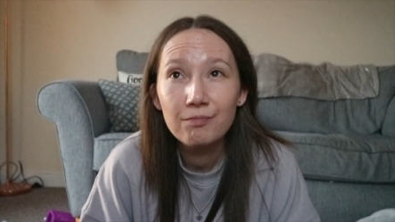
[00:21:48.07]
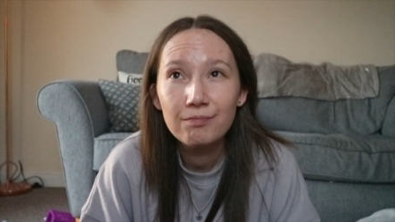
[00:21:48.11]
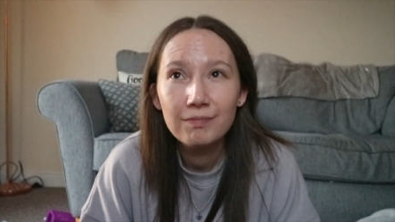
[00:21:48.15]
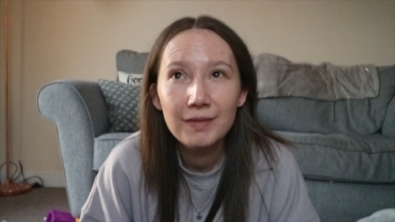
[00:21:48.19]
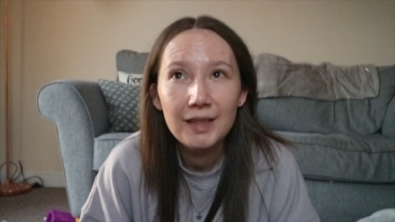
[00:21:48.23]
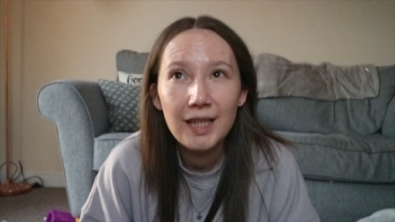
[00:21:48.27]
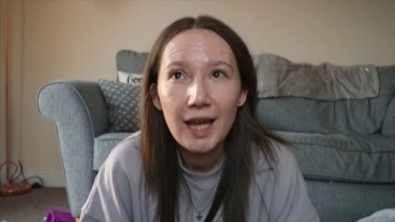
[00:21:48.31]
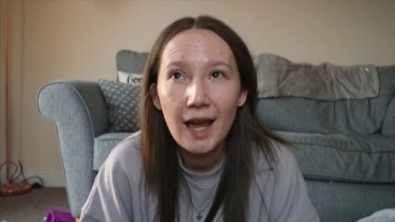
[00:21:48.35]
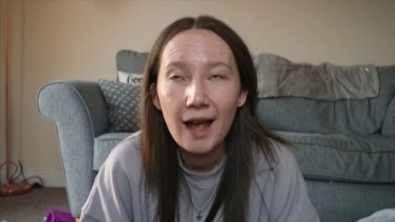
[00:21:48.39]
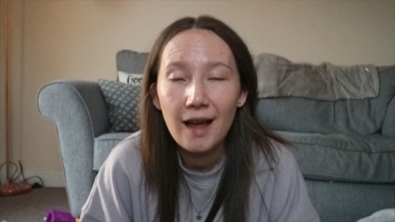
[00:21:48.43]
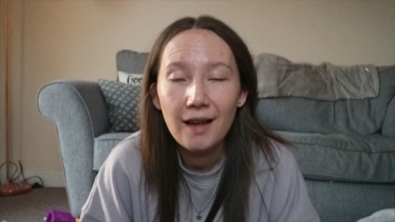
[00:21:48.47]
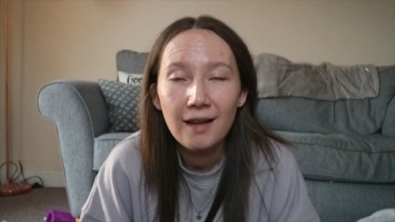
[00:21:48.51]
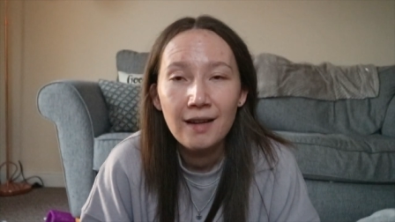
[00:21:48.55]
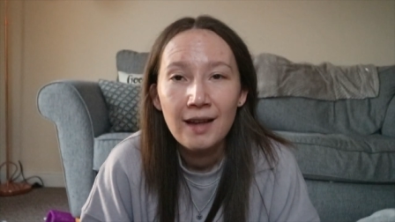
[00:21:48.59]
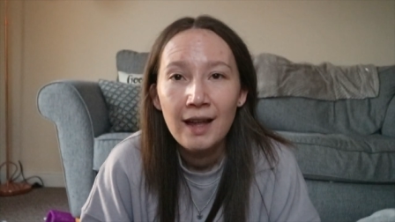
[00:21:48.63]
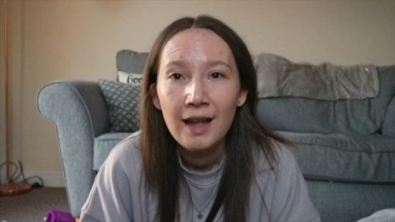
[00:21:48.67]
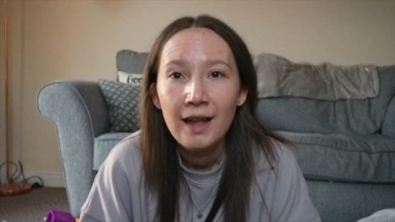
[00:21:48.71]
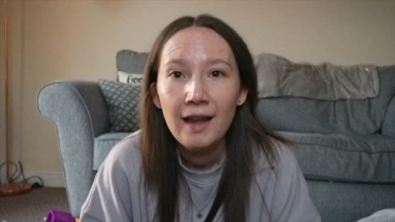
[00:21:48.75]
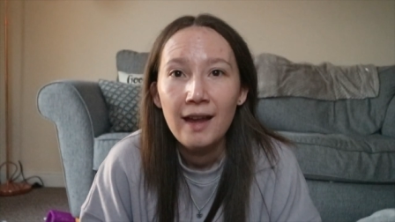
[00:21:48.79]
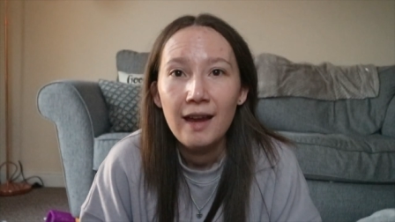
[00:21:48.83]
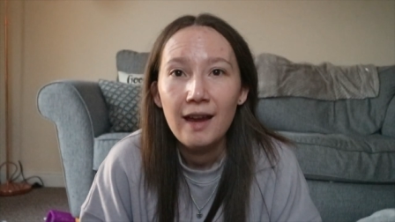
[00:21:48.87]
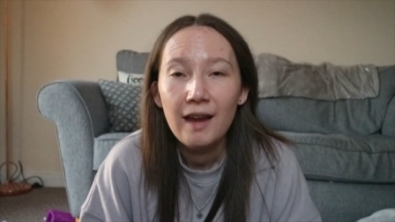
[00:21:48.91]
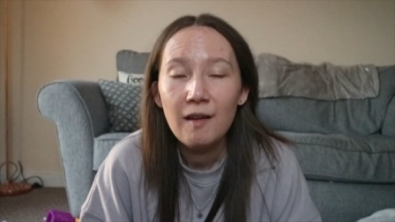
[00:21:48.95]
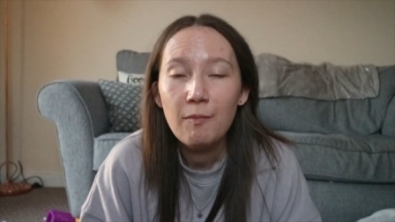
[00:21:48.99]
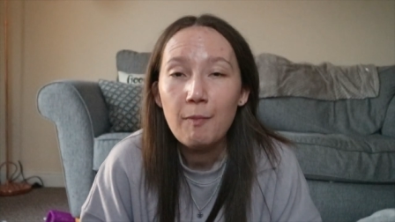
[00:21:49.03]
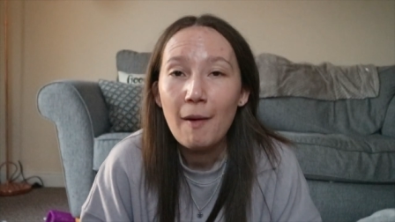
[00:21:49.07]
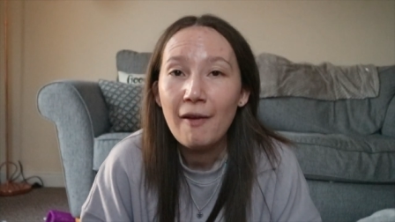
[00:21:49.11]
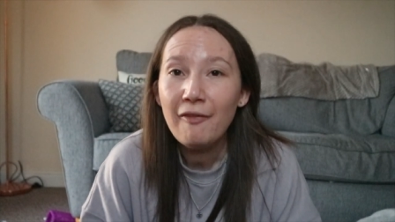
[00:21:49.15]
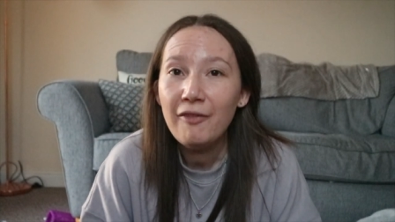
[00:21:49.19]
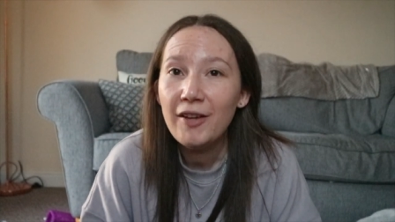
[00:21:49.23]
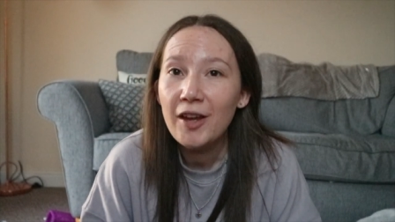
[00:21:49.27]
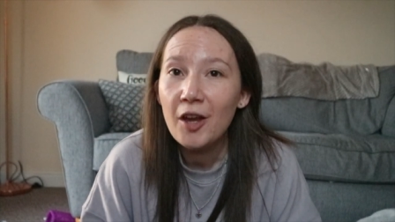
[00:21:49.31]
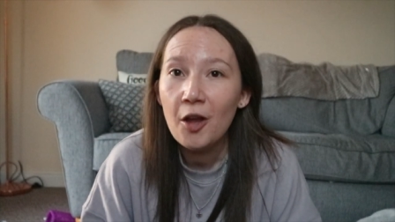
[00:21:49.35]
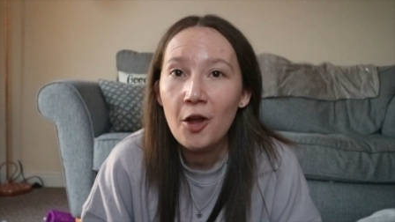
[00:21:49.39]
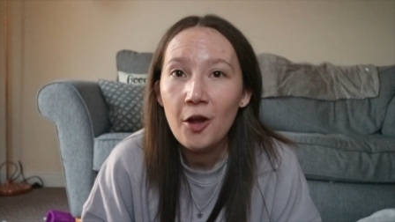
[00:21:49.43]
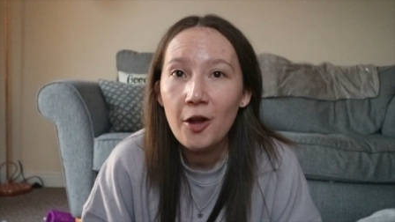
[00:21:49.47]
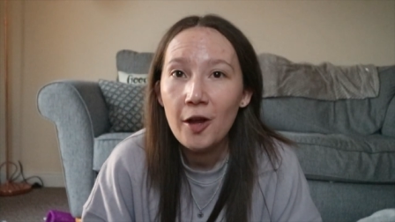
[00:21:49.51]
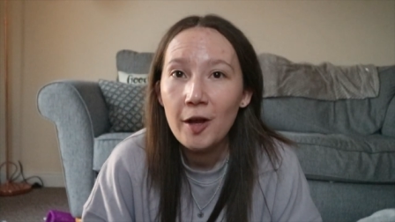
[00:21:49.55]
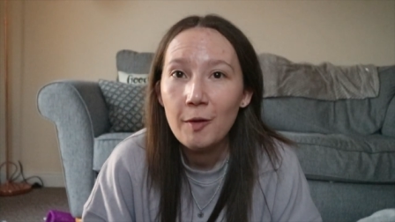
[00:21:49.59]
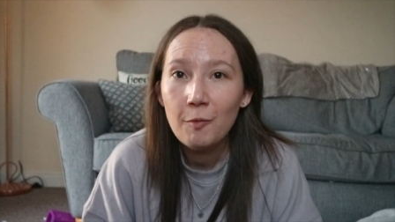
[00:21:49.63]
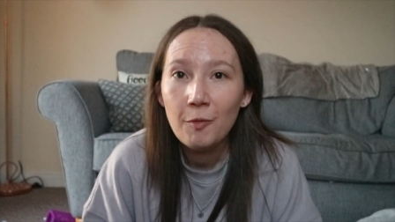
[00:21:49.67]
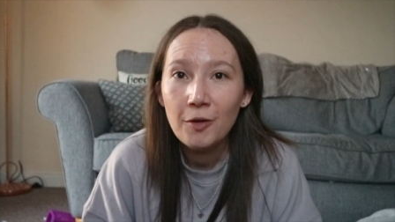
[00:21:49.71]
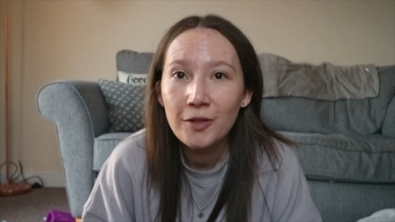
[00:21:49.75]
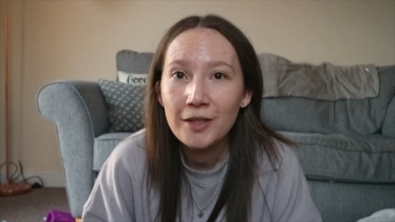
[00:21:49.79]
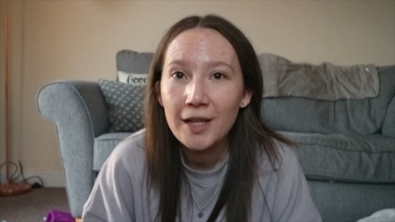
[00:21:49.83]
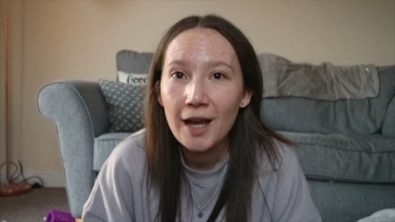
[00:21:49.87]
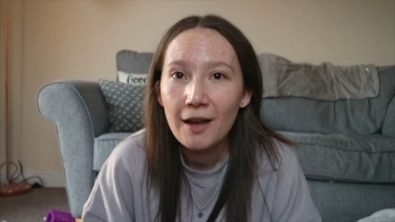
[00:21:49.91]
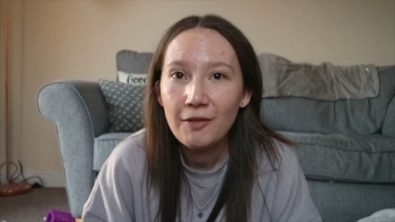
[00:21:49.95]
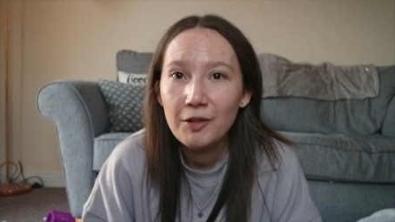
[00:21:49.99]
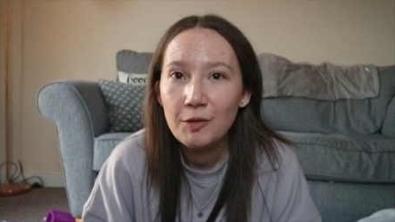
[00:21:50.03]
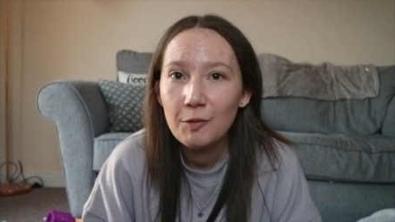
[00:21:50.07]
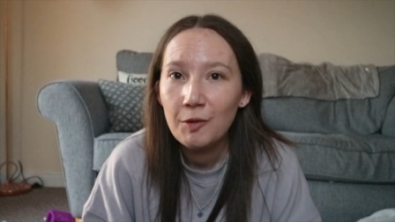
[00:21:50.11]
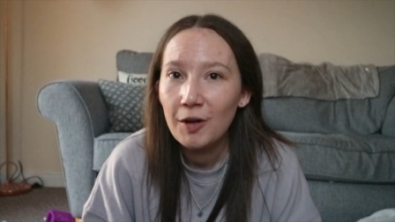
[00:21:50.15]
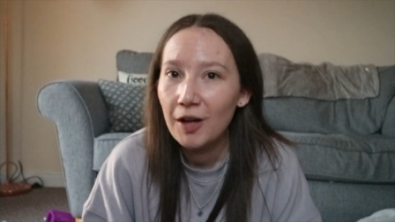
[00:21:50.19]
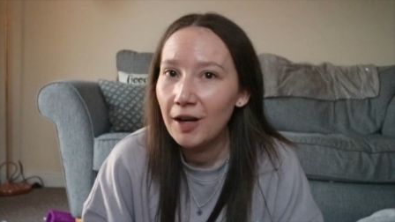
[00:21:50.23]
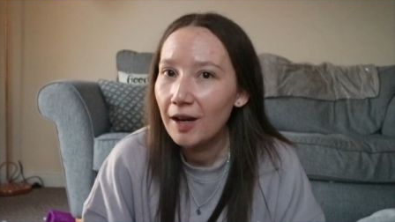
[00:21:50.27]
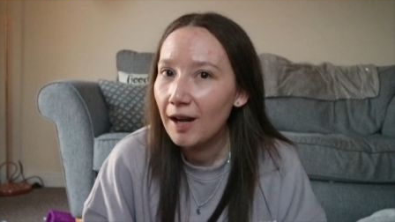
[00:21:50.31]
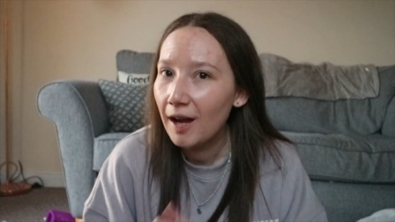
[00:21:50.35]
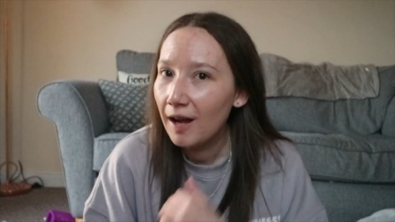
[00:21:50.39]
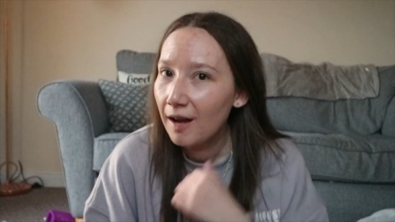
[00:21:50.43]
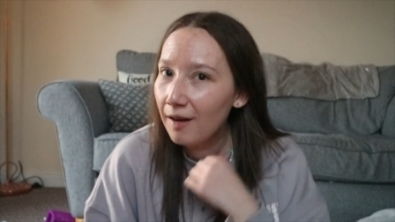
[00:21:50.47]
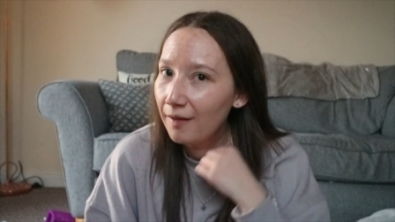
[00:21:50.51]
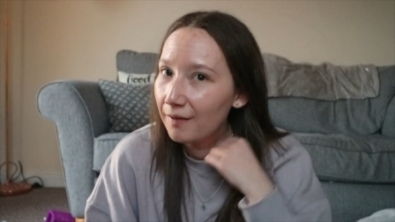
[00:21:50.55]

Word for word: Yeah. If my feet are hurting one day after work,